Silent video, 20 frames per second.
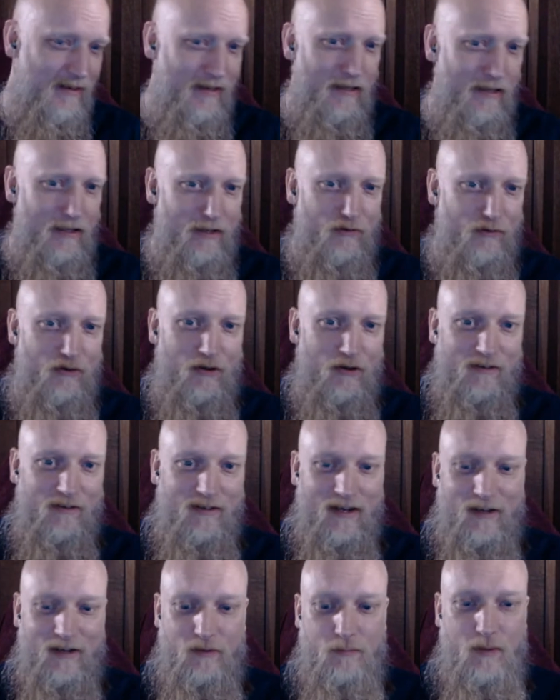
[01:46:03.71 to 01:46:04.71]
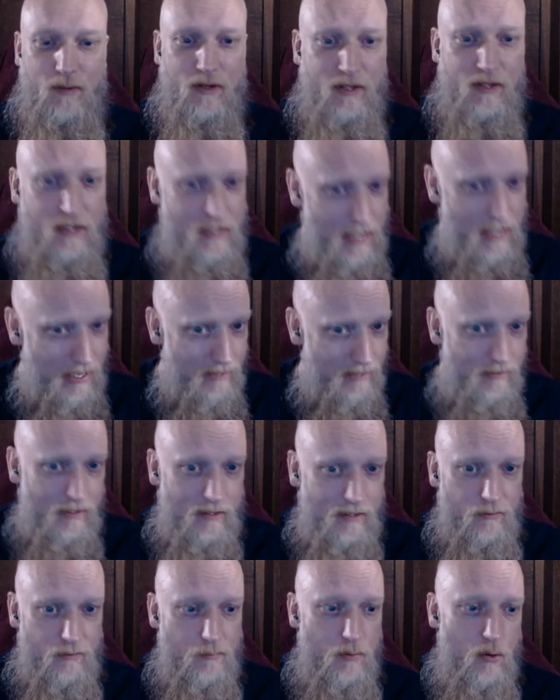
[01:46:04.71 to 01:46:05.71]
in this context, but the ending
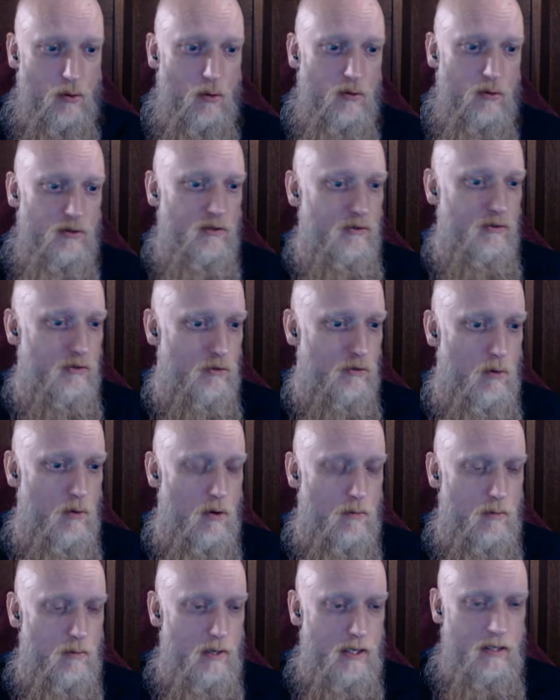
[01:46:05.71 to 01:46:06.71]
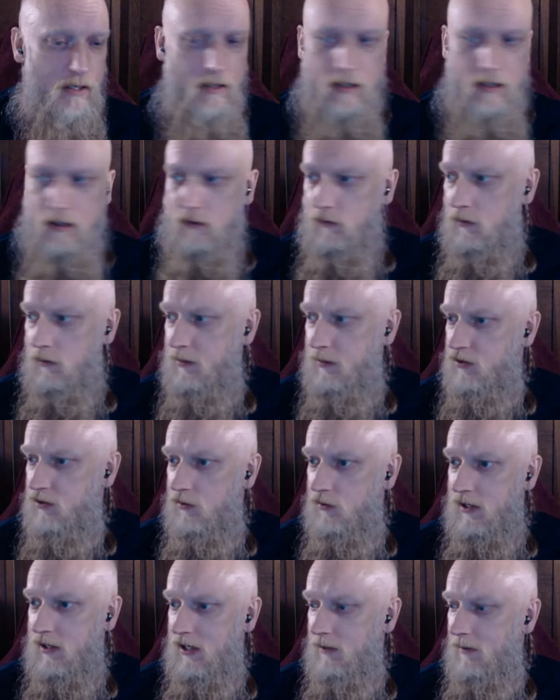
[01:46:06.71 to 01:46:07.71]
is important to what we will be
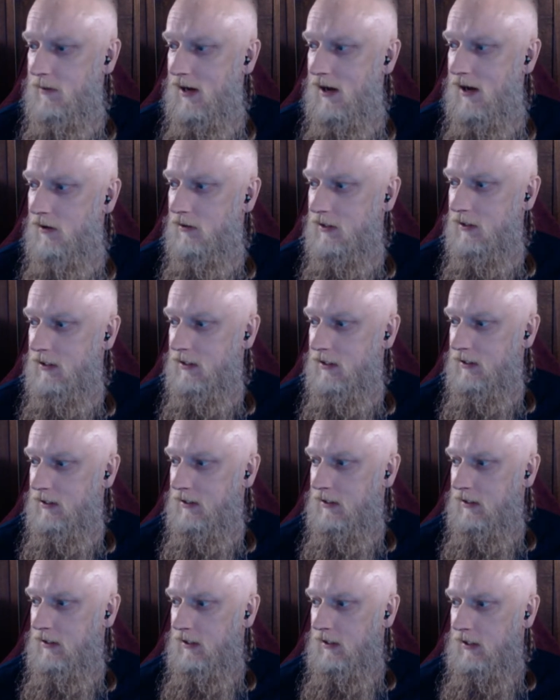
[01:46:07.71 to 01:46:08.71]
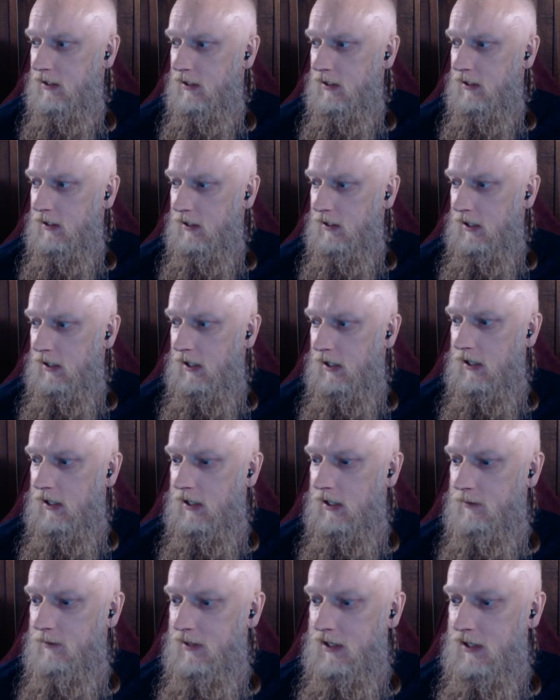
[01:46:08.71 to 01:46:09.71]
talking about
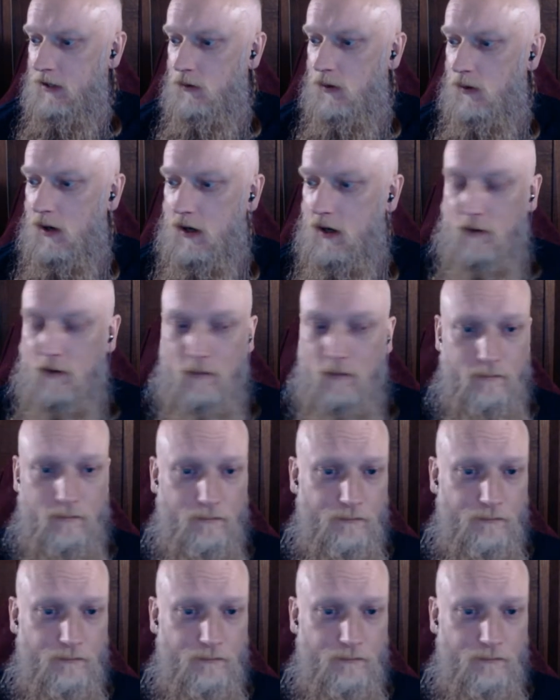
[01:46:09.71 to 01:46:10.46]
in a while.